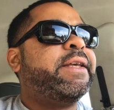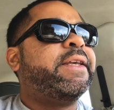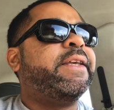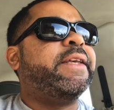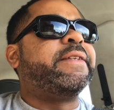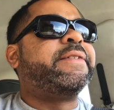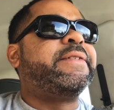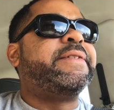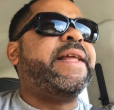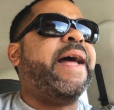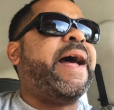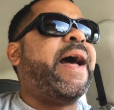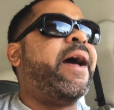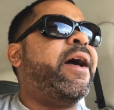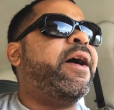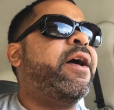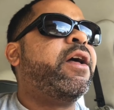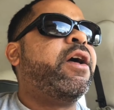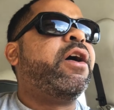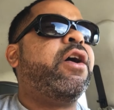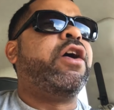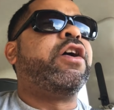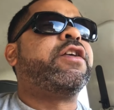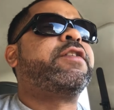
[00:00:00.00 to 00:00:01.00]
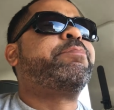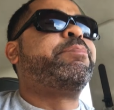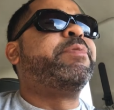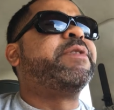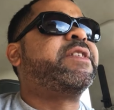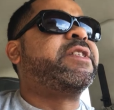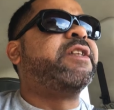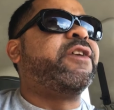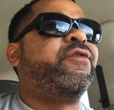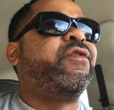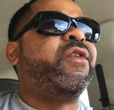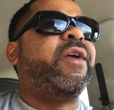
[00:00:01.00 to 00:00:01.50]
It's not a
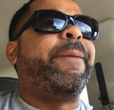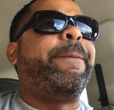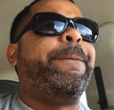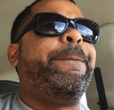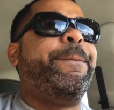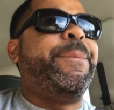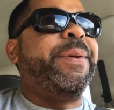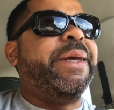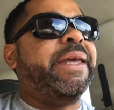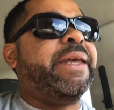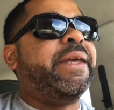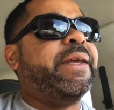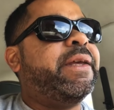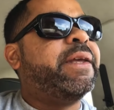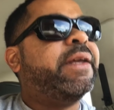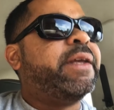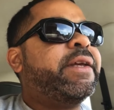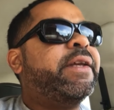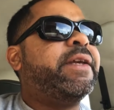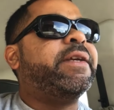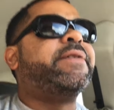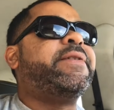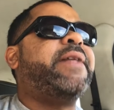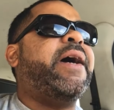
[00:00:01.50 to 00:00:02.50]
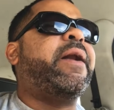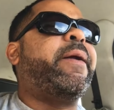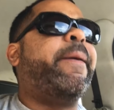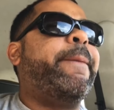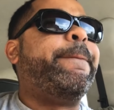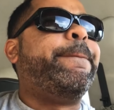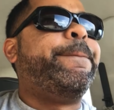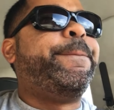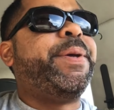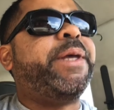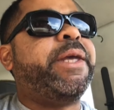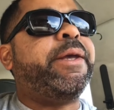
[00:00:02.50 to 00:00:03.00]
specific beat. It's not a
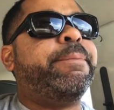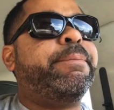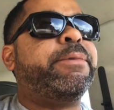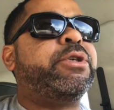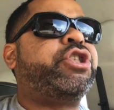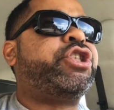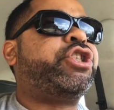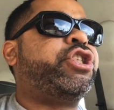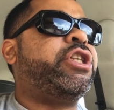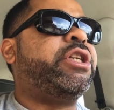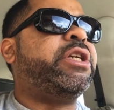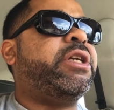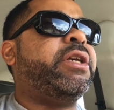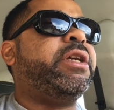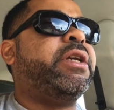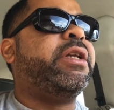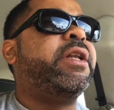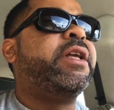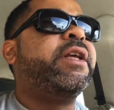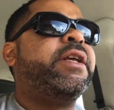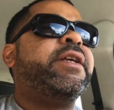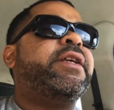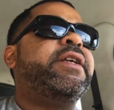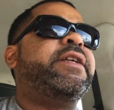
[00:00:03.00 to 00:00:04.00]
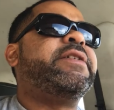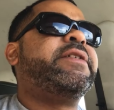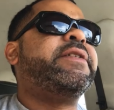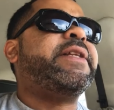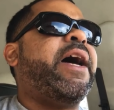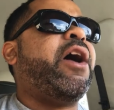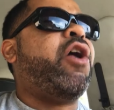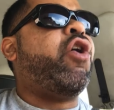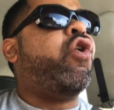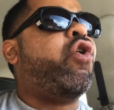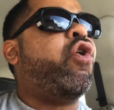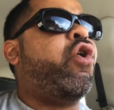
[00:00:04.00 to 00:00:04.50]
beat machine. It's
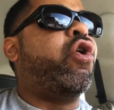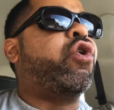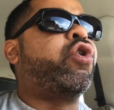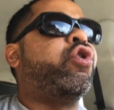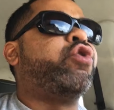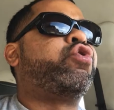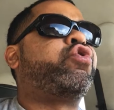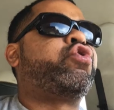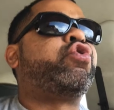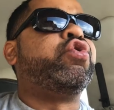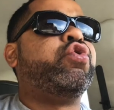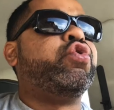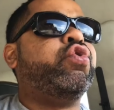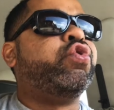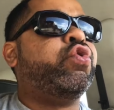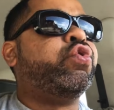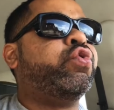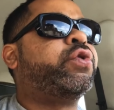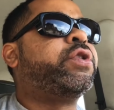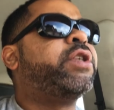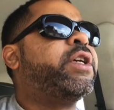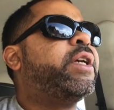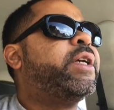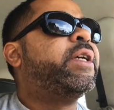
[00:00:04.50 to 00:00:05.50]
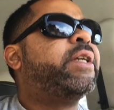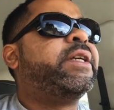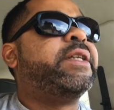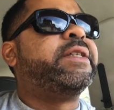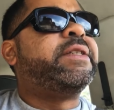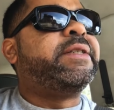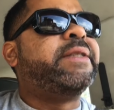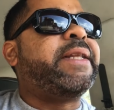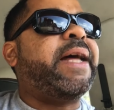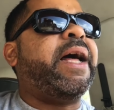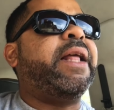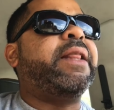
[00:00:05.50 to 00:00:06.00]
not auto-tunes.
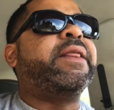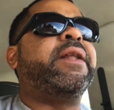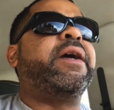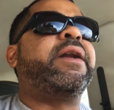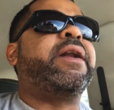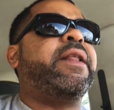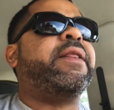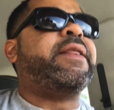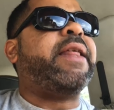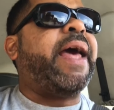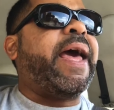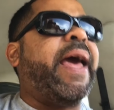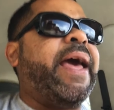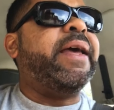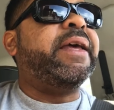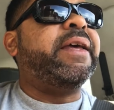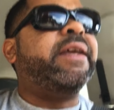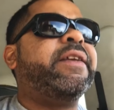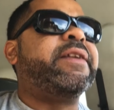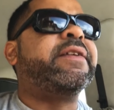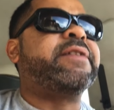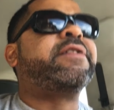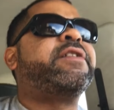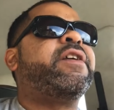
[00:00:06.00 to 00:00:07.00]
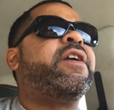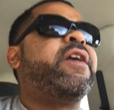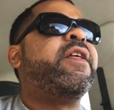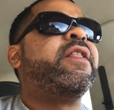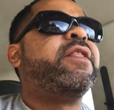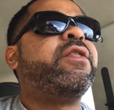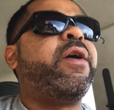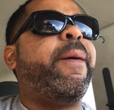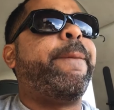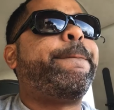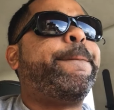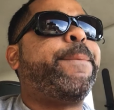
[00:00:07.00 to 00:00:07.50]
It's not none of that. It's
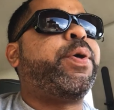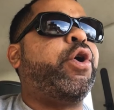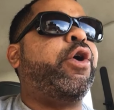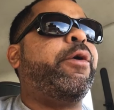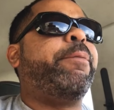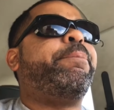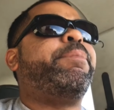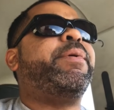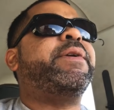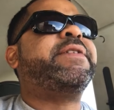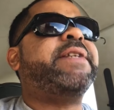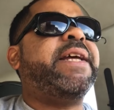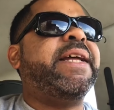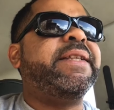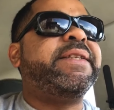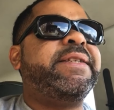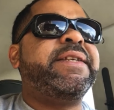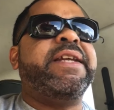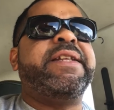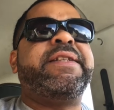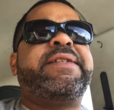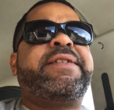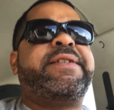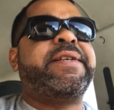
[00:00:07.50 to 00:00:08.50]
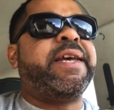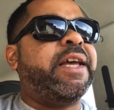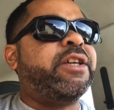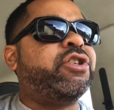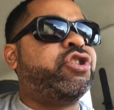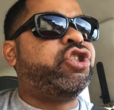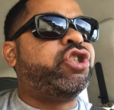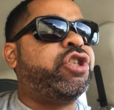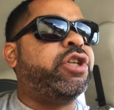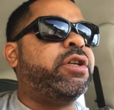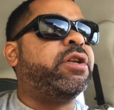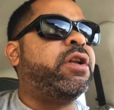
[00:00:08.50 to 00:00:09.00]
the purpose and the
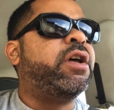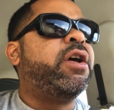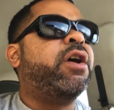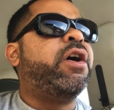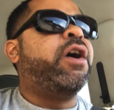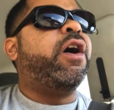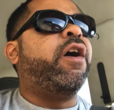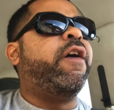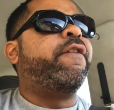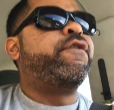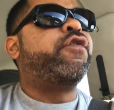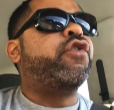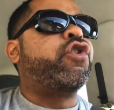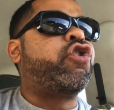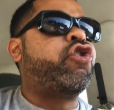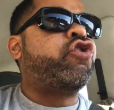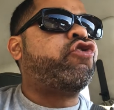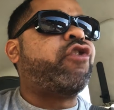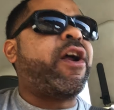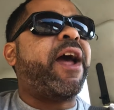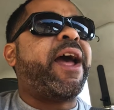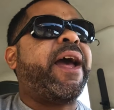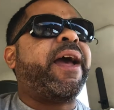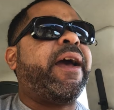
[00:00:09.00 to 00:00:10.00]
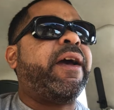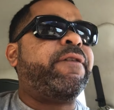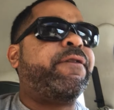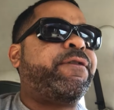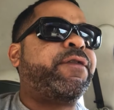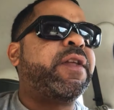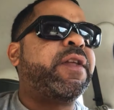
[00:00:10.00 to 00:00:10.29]
intention of your craft.